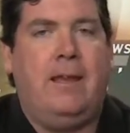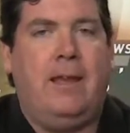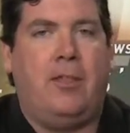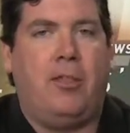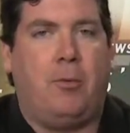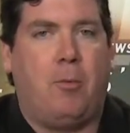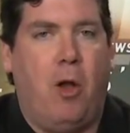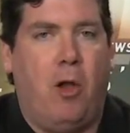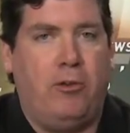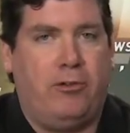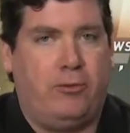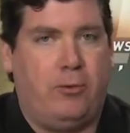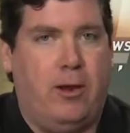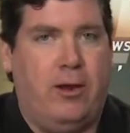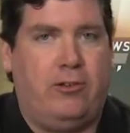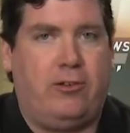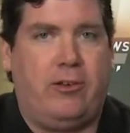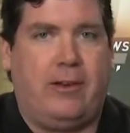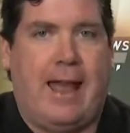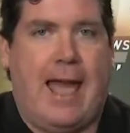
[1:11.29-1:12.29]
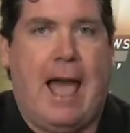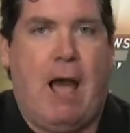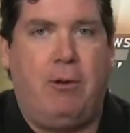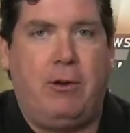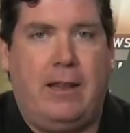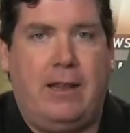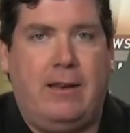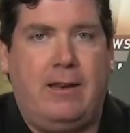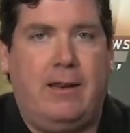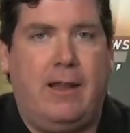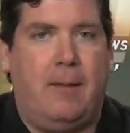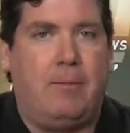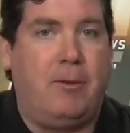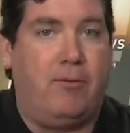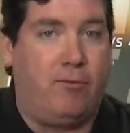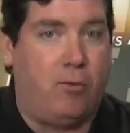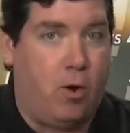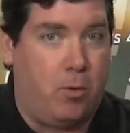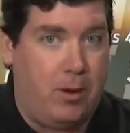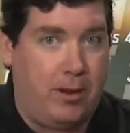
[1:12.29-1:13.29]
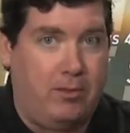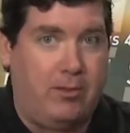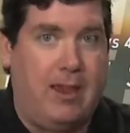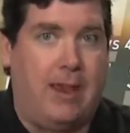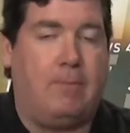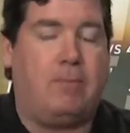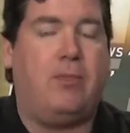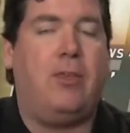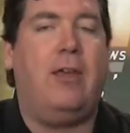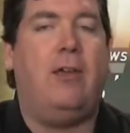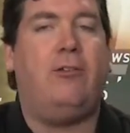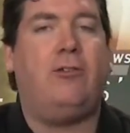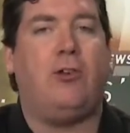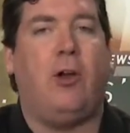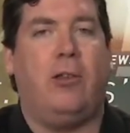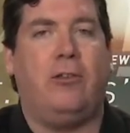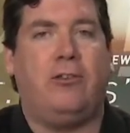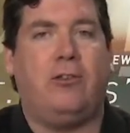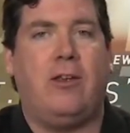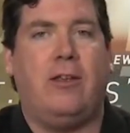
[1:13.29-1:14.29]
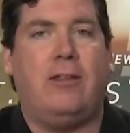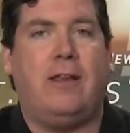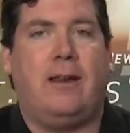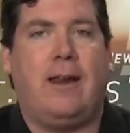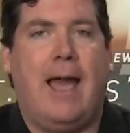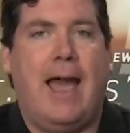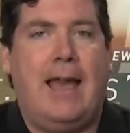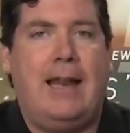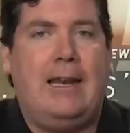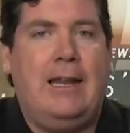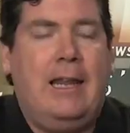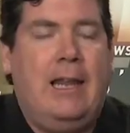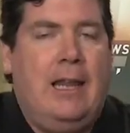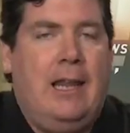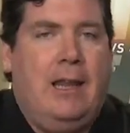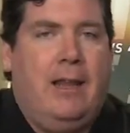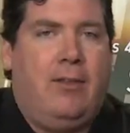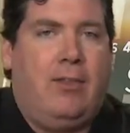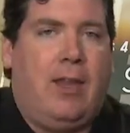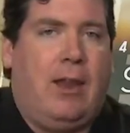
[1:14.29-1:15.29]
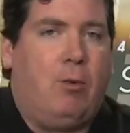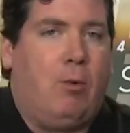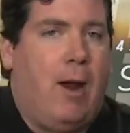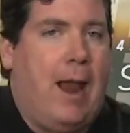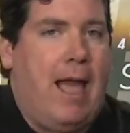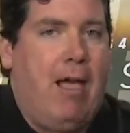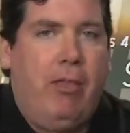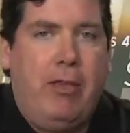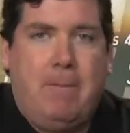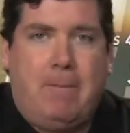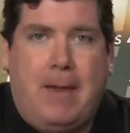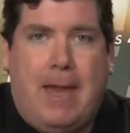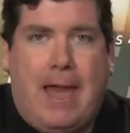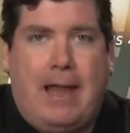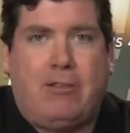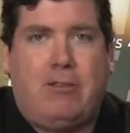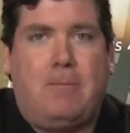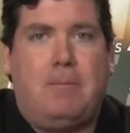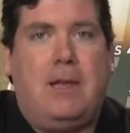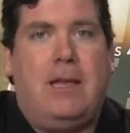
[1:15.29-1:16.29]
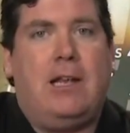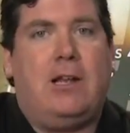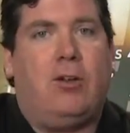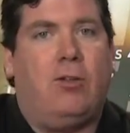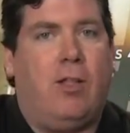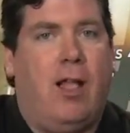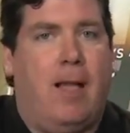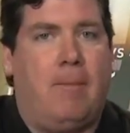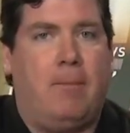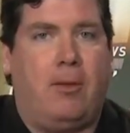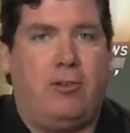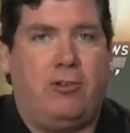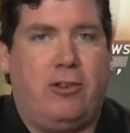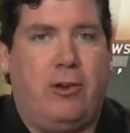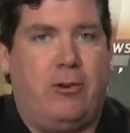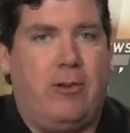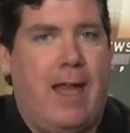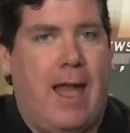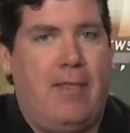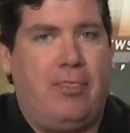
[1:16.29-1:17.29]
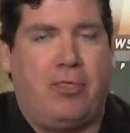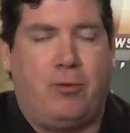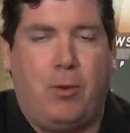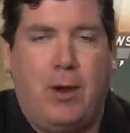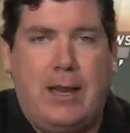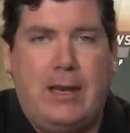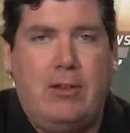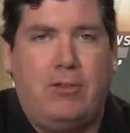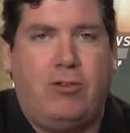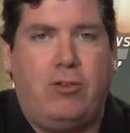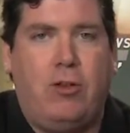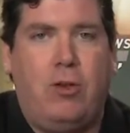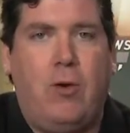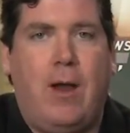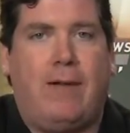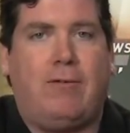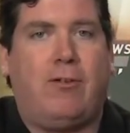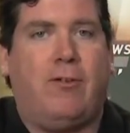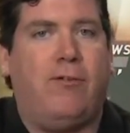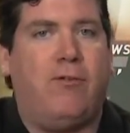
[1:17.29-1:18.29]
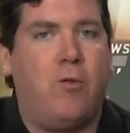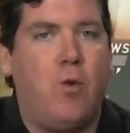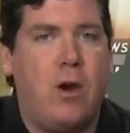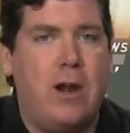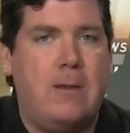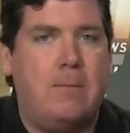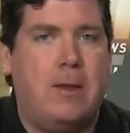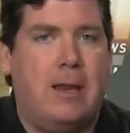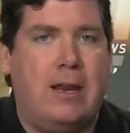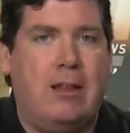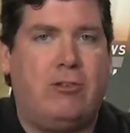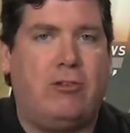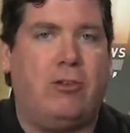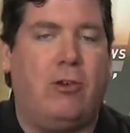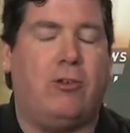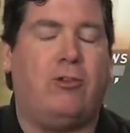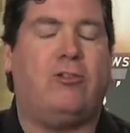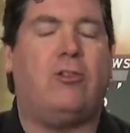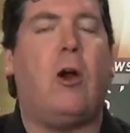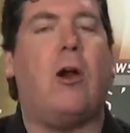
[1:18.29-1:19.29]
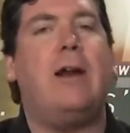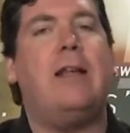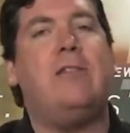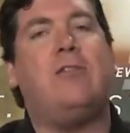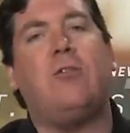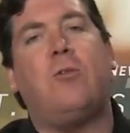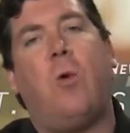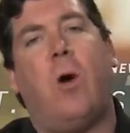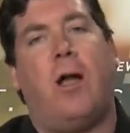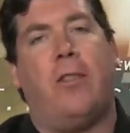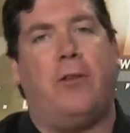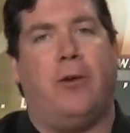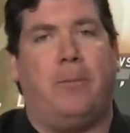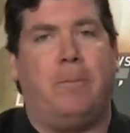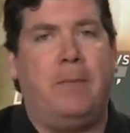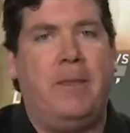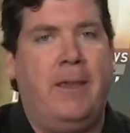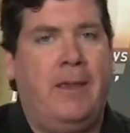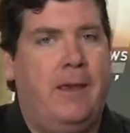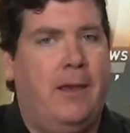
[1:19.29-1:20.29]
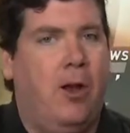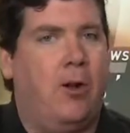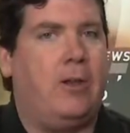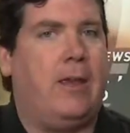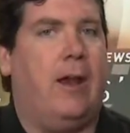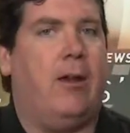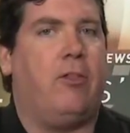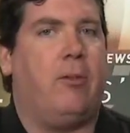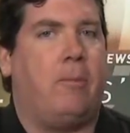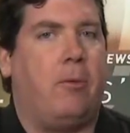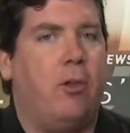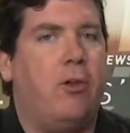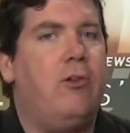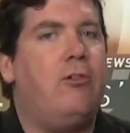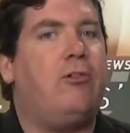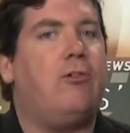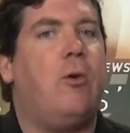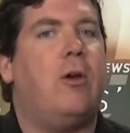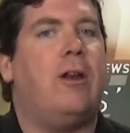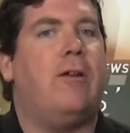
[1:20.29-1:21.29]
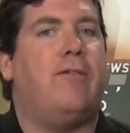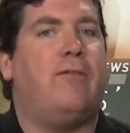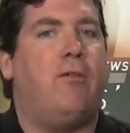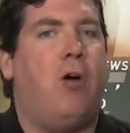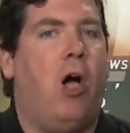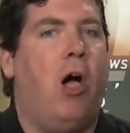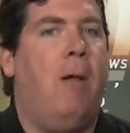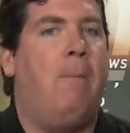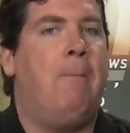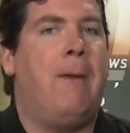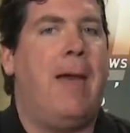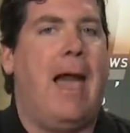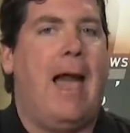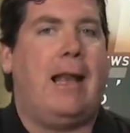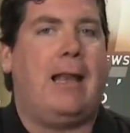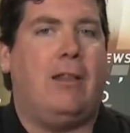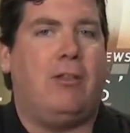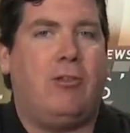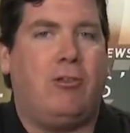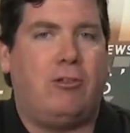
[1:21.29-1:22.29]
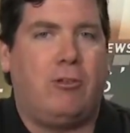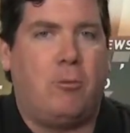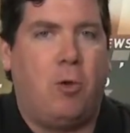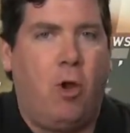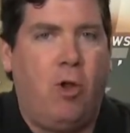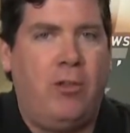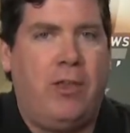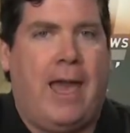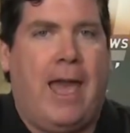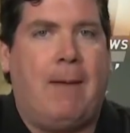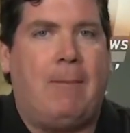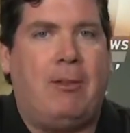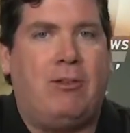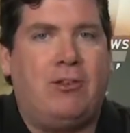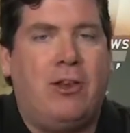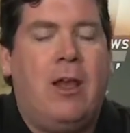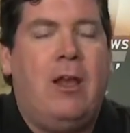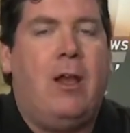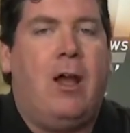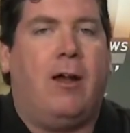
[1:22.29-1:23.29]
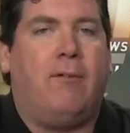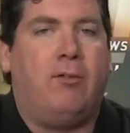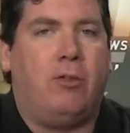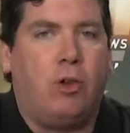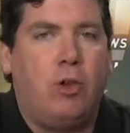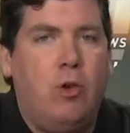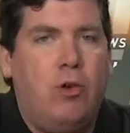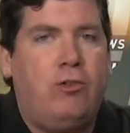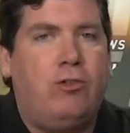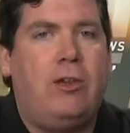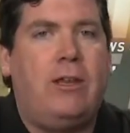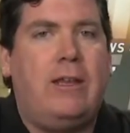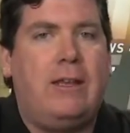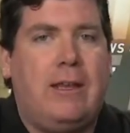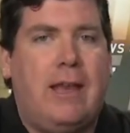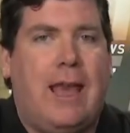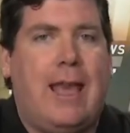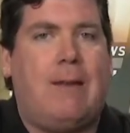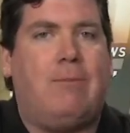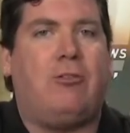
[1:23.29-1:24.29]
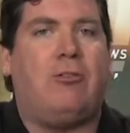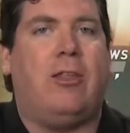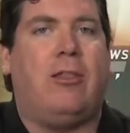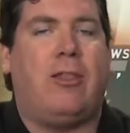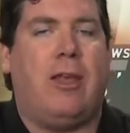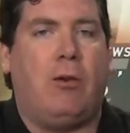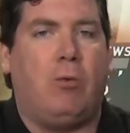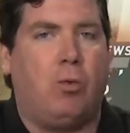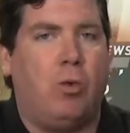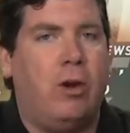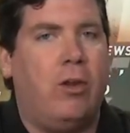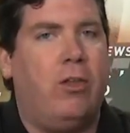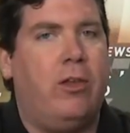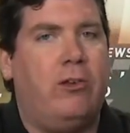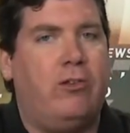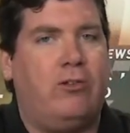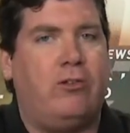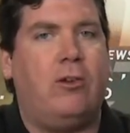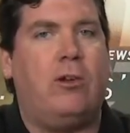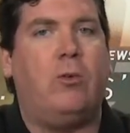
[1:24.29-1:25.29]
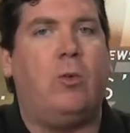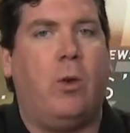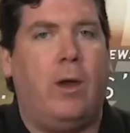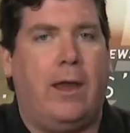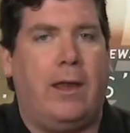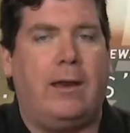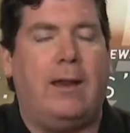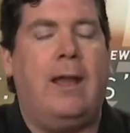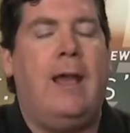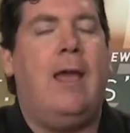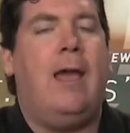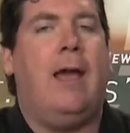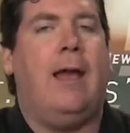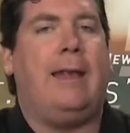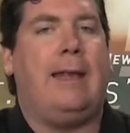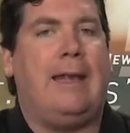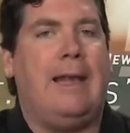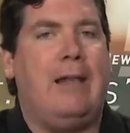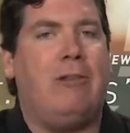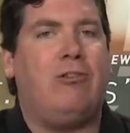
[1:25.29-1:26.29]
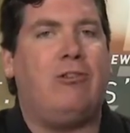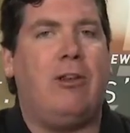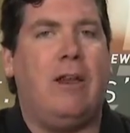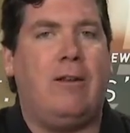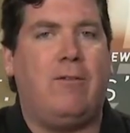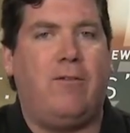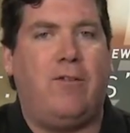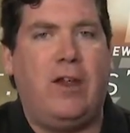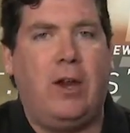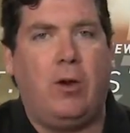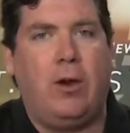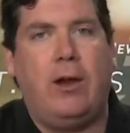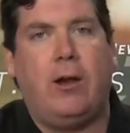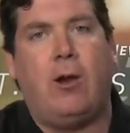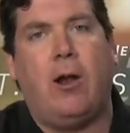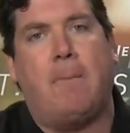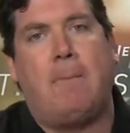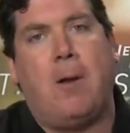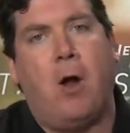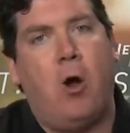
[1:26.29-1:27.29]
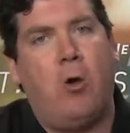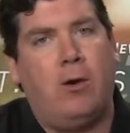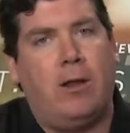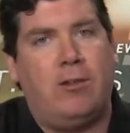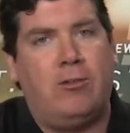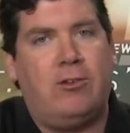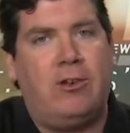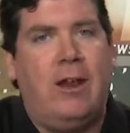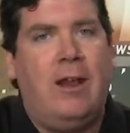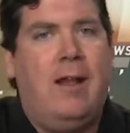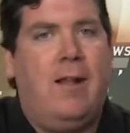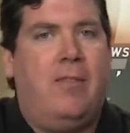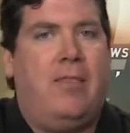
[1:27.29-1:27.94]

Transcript: In their most recent outing before we tape this on Sunday night, they rally back to beat Columbus. They're down 3-2 after 40 minutes, and you're starting to wonder, okay, are the Blues going to fall back into some old habits of losing games that they really should win against inferior opponents?